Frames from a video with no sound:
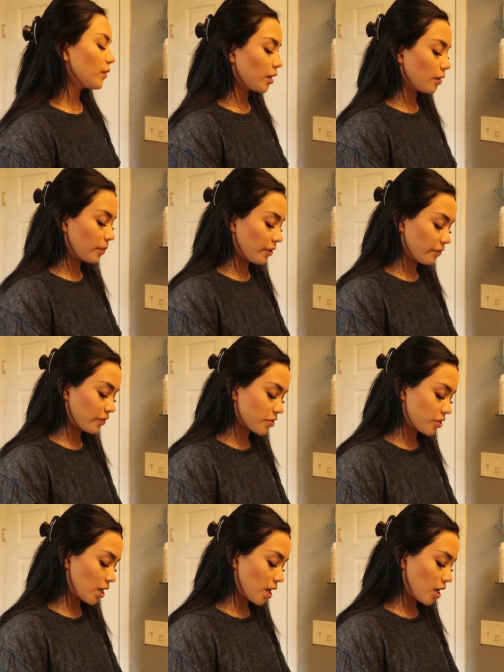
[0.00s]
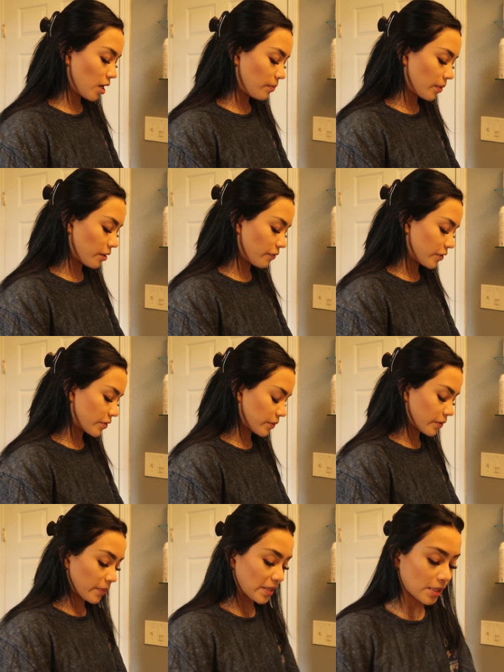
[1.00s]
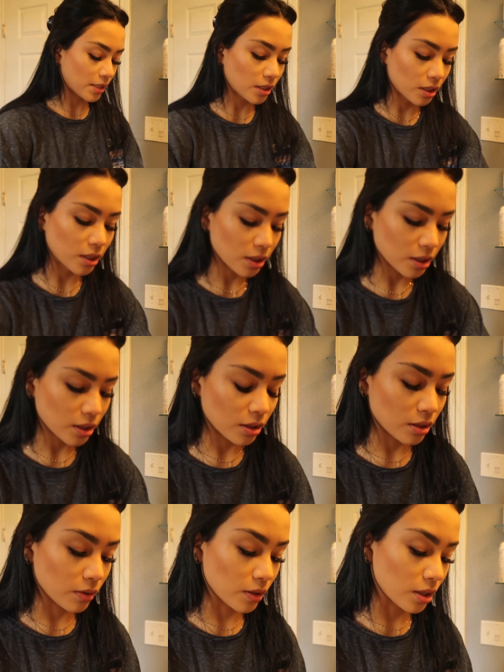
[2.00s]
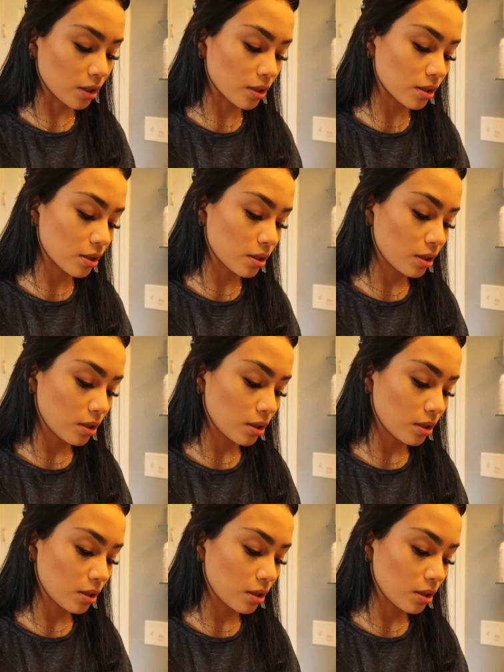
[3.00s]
you know, being first gen, being the first one of my sisters to do this.